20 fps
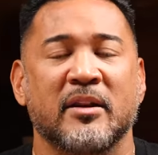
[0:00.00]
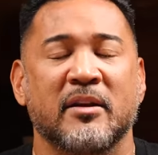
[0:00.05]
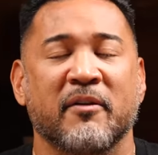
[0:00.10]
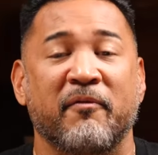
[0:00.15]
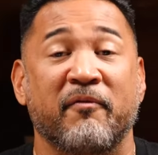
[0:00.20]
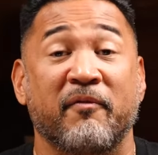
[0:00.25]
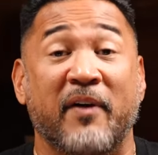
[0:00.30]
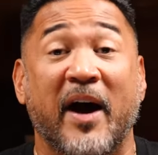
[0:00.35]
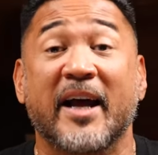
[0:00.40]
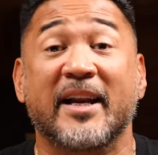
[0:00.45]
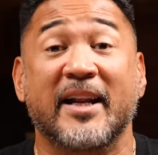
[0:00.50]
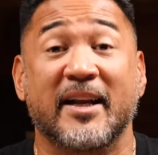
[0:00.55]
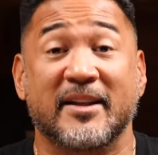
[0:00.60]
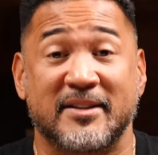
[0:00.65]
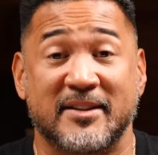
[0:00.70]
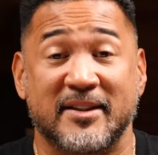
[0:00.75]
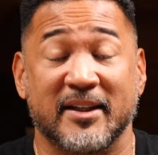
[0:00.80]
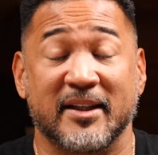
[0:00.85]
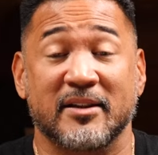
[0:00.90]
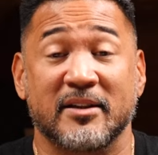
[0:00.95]
the
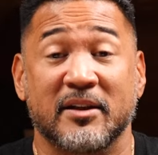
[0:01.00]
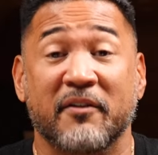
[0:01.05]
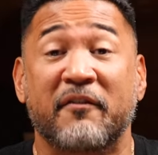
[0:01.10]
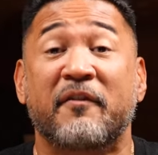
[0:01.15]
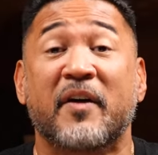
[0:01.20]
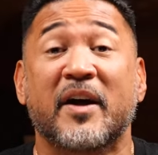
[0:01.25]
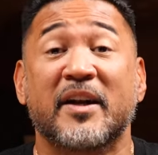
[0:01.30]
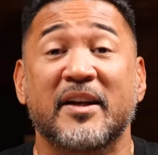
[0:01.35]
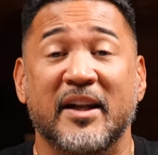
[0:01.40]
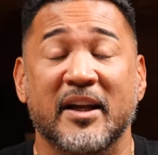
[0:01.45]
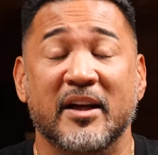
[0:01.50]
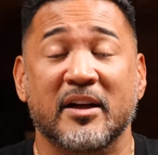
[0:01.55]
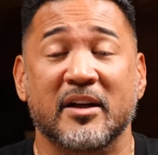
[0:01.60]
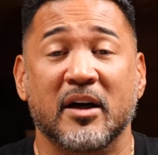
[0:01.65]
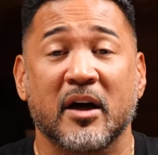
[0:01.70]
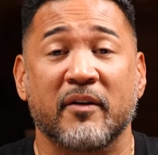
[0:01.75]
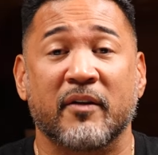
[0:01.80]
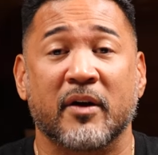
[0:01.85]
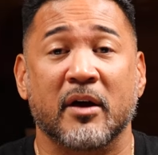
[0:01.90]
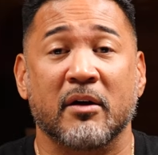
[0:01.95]
financing, the funding
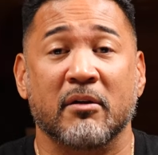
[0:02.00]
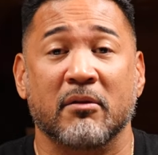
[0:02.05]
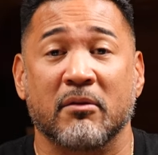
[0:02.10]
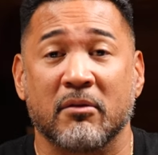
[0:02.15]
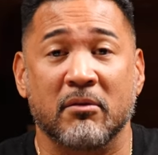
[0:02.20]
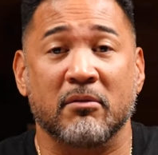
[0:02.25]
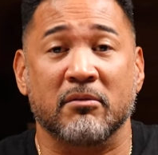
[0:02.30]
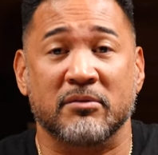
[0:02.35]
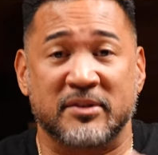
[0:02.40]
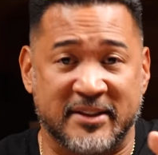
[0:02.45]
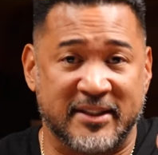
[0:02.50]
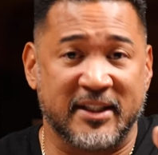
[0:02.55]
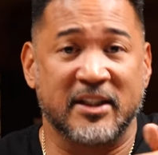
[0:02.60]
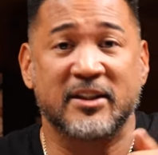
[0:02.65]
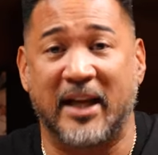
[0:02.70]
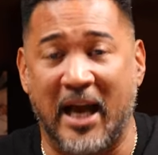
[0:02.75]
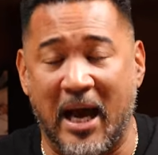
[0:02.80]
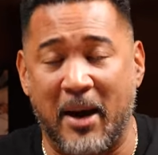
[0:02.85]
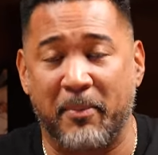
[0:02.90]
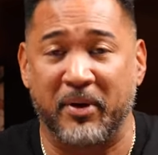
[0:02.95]
of our
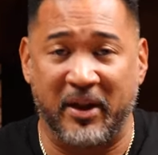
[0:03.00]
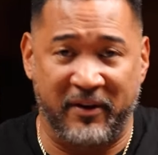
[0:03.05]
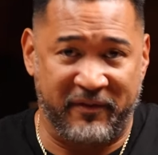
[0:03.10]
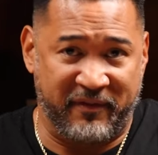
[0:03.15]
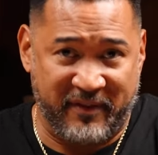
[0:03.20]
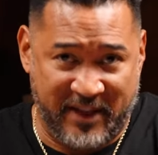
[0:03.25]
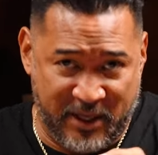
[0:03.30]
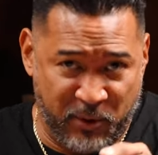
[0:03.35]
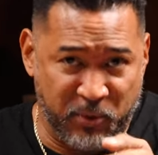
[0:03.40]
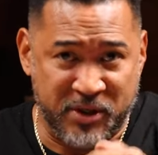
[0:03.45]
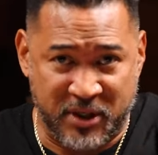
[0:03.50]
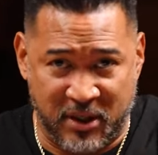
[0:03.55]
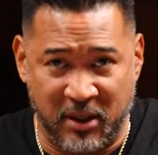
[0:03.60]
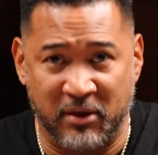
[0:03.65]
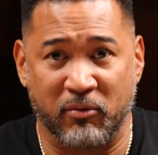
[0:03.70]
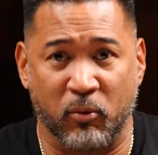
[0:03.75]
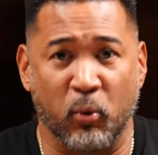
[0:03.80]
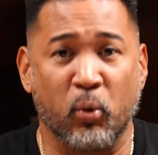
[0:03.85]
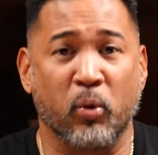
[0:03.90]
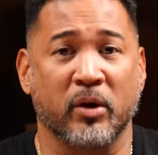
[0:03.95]
seed capital, if he was
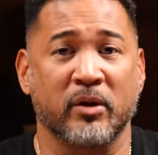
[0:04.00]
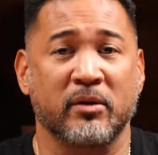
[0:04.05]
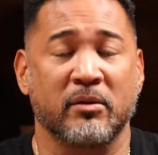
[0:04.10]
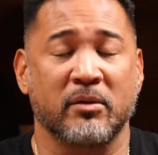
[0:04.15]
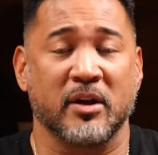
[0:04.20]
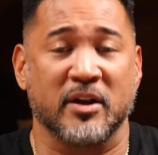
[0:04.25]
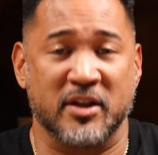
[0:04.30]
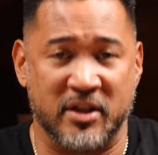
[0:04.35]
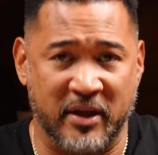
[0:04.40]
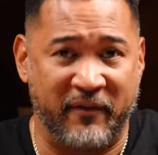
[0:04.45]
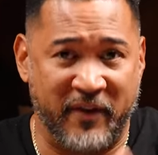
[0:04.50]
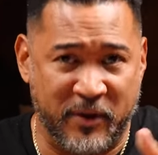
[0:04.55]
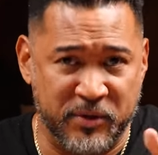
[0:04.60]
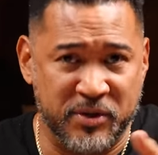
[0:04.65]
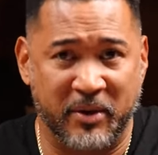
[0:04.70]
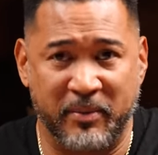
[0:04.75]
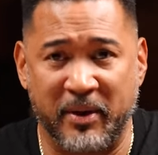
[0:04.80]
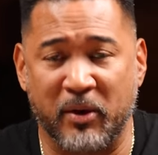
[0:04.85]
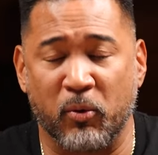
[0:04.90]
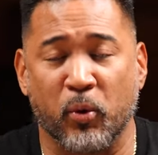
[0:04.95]
going to award, if he was
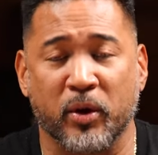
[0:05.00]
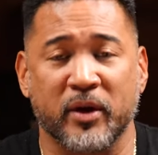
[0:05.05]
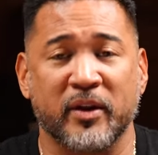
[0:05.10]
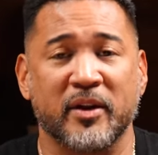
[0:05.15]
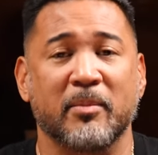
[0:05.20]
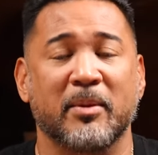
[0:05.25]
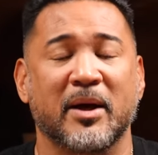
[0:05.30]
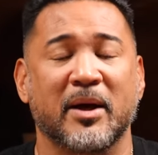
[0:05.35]
going to be awarded the